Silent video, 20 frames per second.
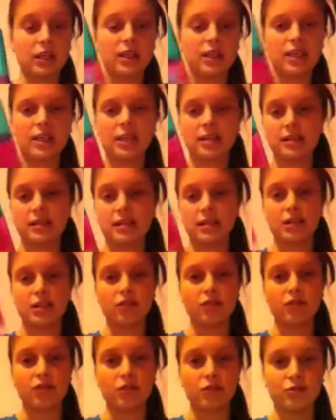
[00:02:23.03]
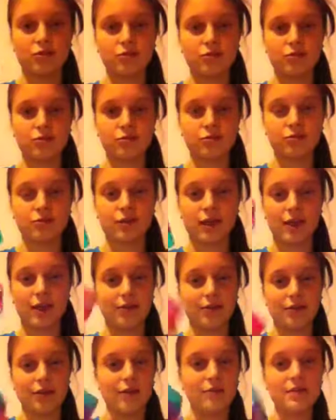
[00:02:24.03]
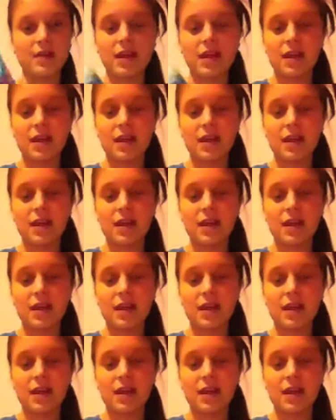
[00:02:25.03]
I think it's like the original, I don't know,